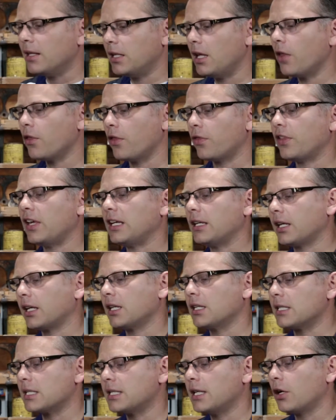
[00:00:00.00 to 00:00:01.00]
The other thing to
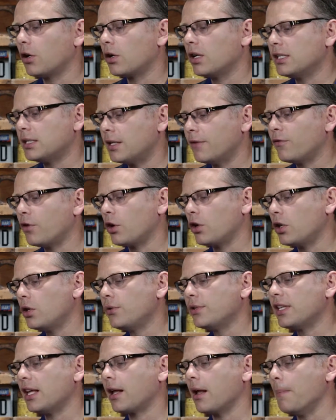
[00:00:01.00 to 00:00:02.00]
consider is if you're
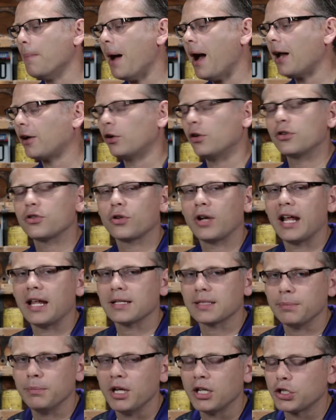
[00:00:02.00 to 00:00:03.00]
using a modern
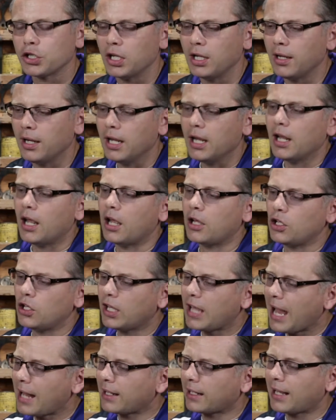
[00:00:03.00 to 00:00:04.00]
transmission, you
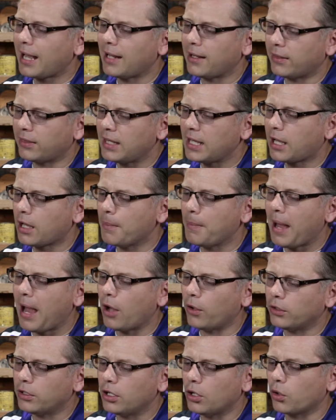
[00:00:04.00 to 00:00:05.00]
got to kind of think
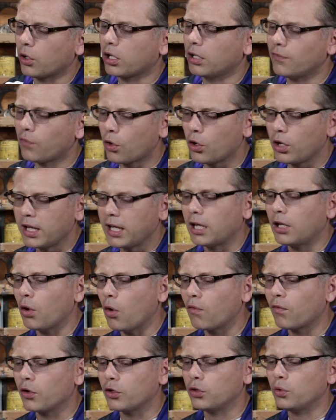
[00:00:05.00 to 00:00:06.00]
about, you know, converting it
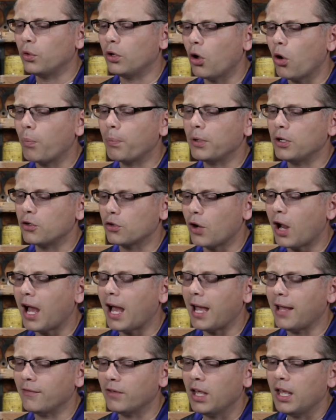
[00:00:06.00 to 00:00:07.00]
over to an open
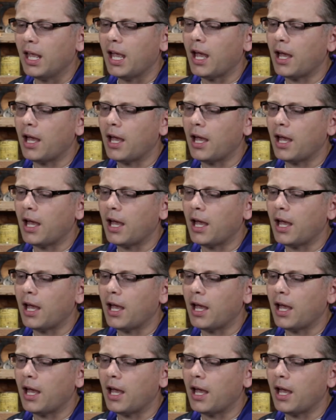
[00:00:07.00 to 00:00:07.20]
drive.